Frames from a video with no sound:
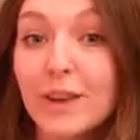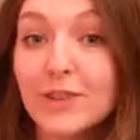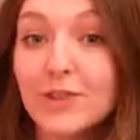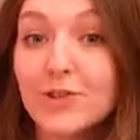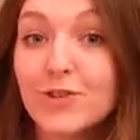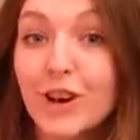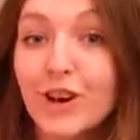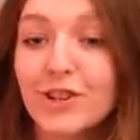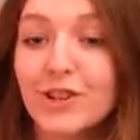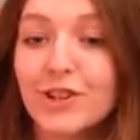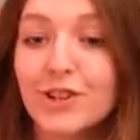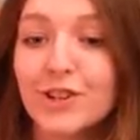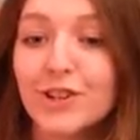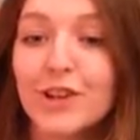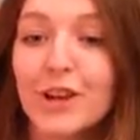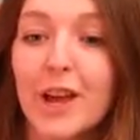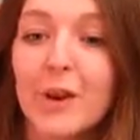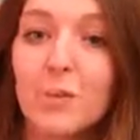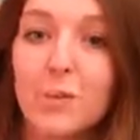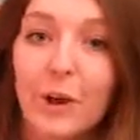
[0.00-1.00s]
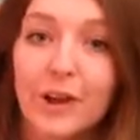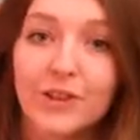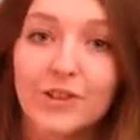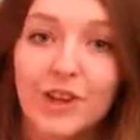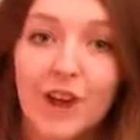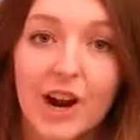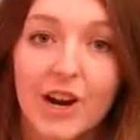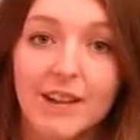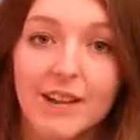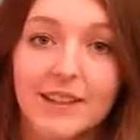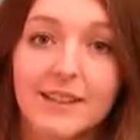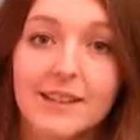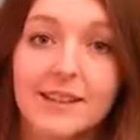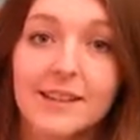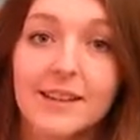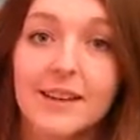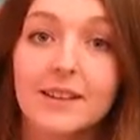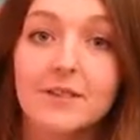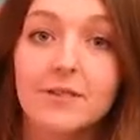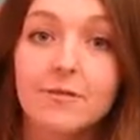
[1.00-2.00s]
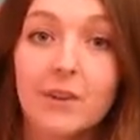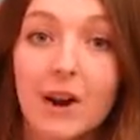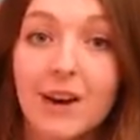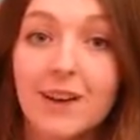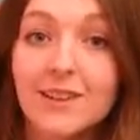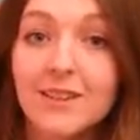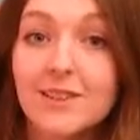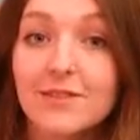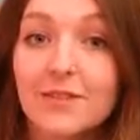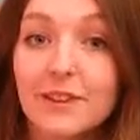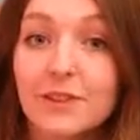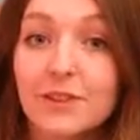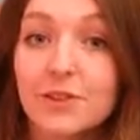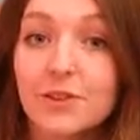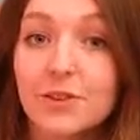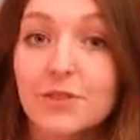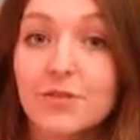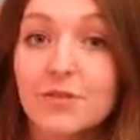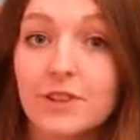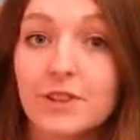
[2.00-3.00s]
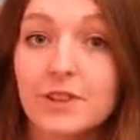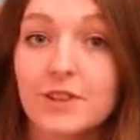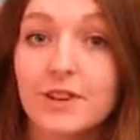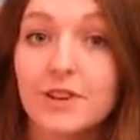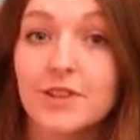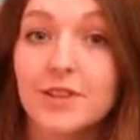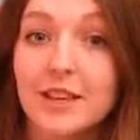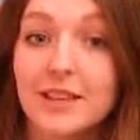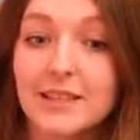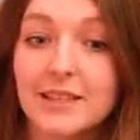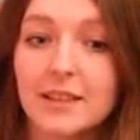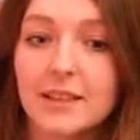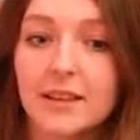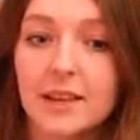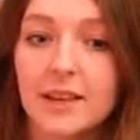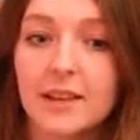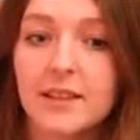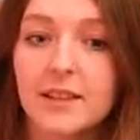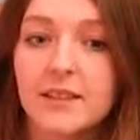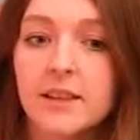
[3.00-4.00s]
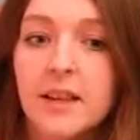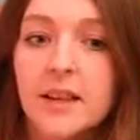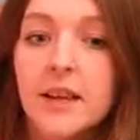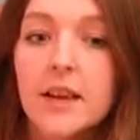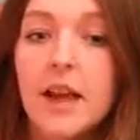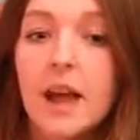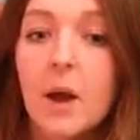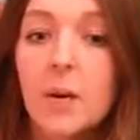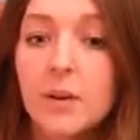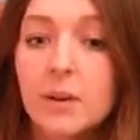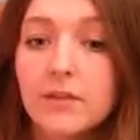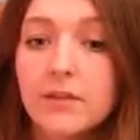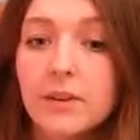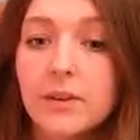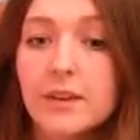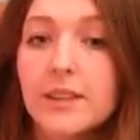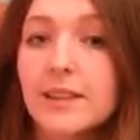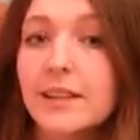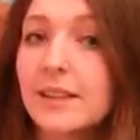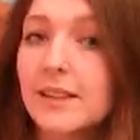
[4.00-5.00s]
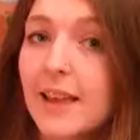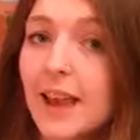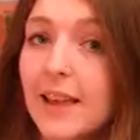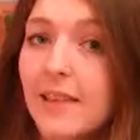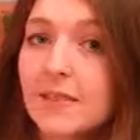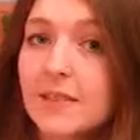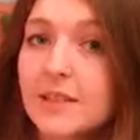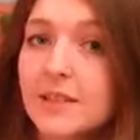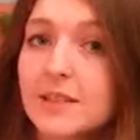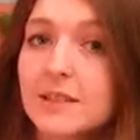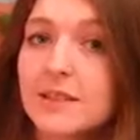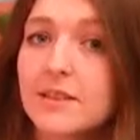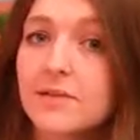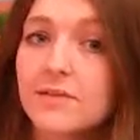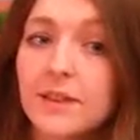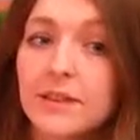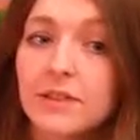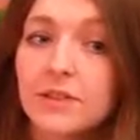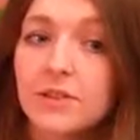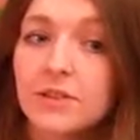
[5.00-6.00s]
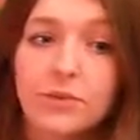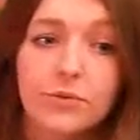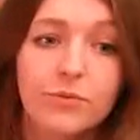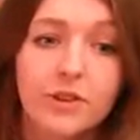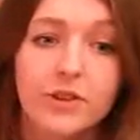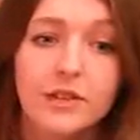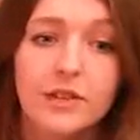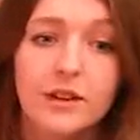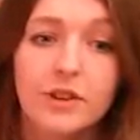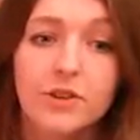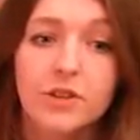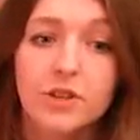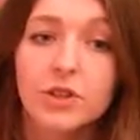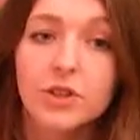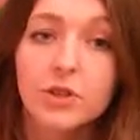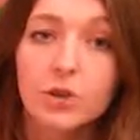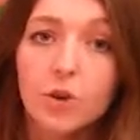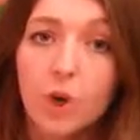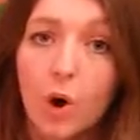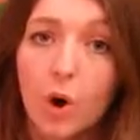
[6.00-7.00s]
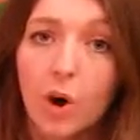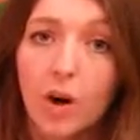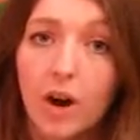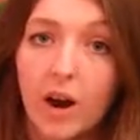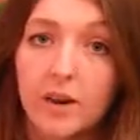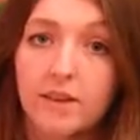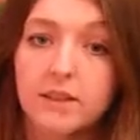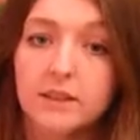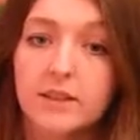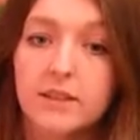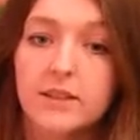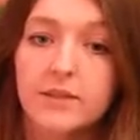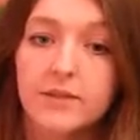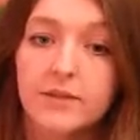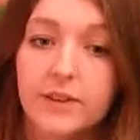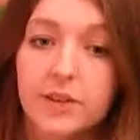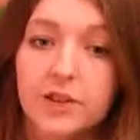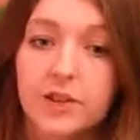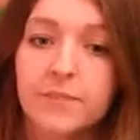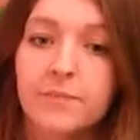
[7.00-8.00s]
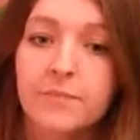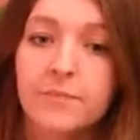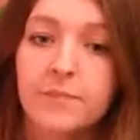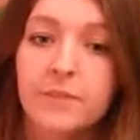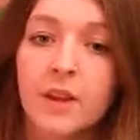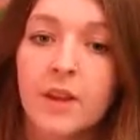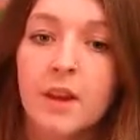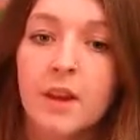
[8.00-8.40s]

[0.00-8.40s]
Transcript: well structured and well targeted as far as visitor research indicates. However, it is evident that visitor research is not currently sufficient.